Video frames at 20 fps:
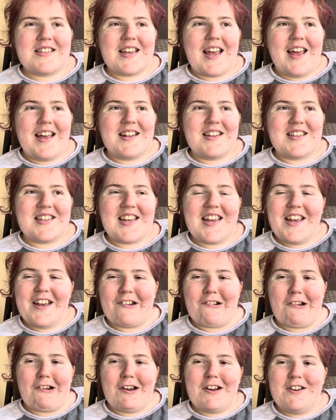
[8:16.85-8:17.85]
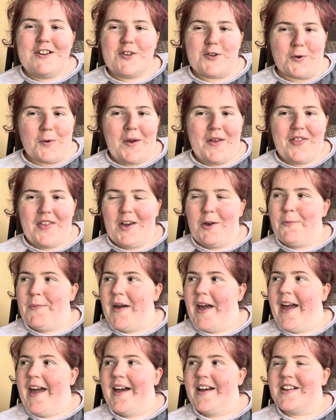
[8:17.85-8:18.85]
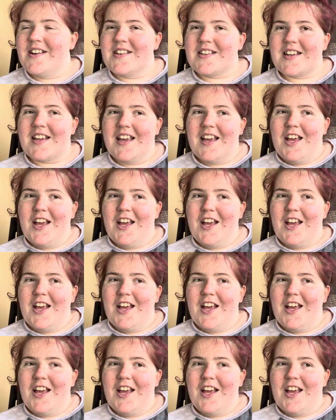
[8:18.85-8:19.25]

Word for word: and seeing her enjoy them and